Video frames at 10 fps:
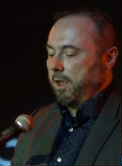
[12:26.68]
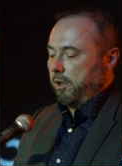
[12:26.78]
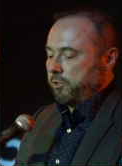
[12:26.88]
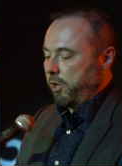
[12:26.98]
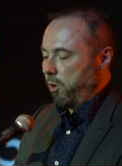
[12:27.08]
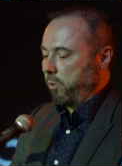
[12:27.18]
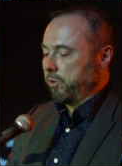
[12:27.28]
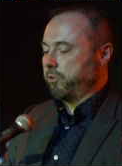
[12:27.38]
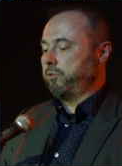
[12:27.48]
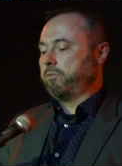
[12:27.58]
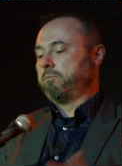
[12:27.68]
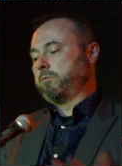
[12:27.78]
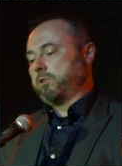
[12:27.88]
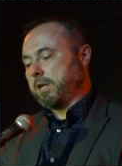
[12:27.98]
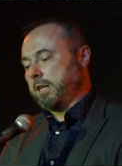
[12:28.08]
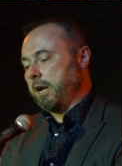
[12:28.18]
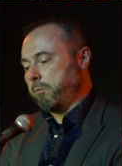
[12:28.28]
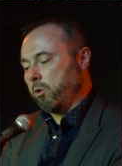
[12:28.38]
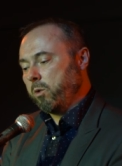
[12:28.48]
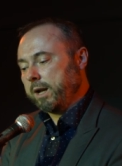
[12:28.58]
So to clean up
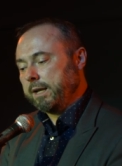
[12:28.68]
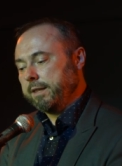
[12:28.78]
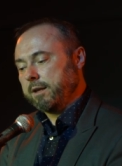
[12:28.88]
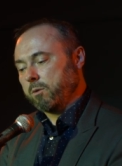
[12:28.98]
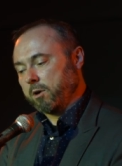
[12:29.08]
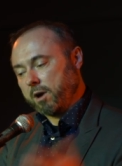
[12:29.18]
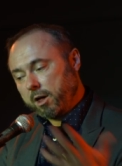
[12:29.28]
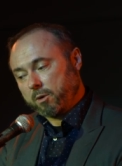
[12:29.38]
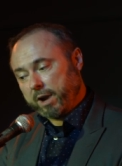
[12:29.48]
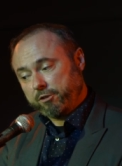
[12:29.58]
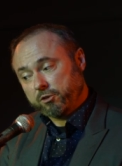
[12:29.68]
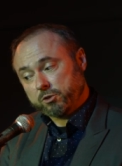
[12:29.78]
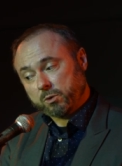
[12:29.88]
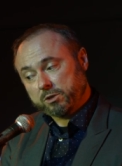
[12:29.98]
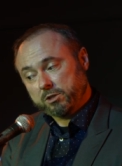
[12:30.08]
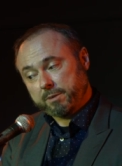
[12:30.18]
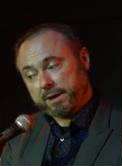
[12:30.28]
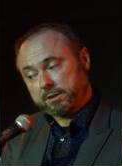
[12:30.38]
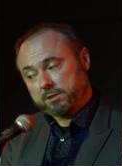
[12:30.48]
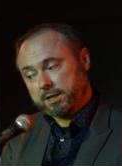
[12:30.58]
real quickly, there were other ancient sources
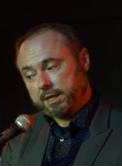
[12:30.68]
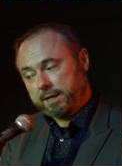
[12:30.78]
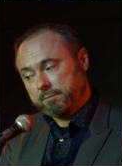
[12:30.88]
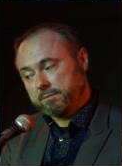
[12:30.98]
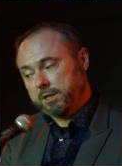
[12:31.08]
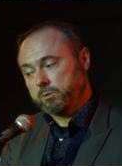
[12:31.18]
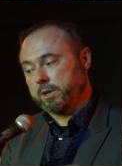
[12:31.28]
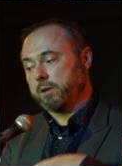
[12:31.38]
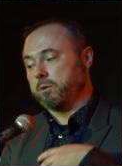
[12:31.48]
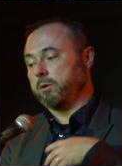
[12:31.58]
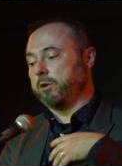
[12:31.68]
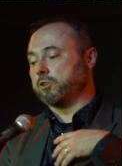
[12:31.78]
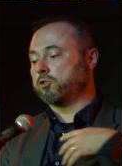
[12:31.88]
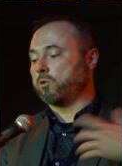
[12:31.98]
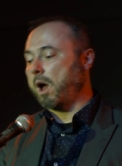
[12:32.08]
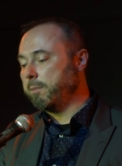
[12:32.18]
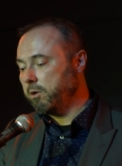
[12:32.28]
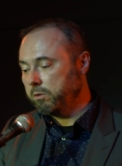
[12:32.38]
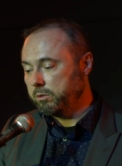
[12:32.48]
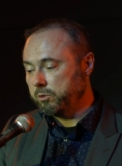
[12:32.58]
about the city. These would include
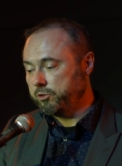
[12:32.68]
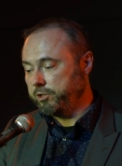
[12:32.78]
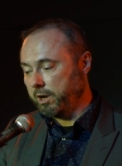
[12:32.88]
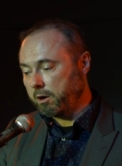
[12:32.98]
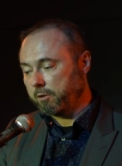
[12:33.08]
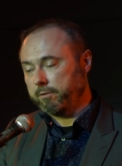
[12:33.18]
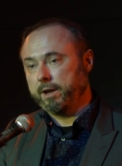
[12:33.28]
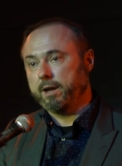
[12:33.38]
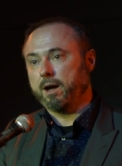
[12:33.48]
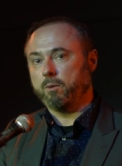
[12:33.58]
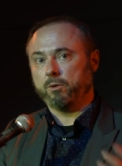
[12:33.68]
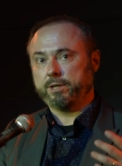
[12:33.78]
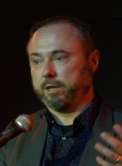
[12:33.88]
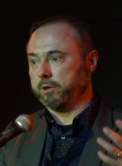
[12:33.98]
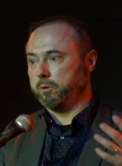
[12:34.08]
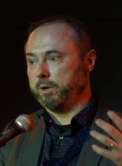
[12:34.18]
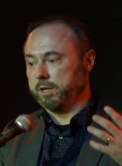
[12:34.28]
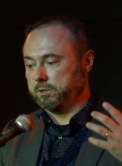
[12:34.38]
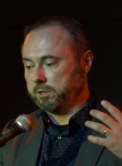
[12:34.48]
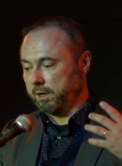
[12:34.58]
Strabo, whose geography I will tell you
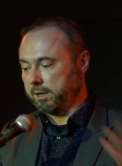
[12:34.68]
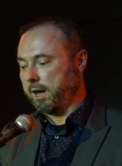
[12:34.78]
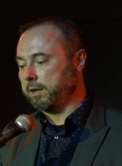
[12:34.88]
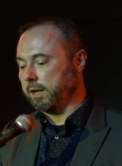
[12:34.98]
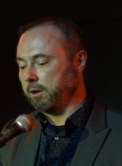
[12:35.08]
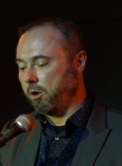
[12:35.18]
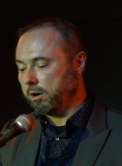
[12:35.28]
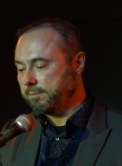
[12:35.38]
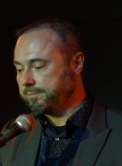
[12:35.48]
is ungodly long,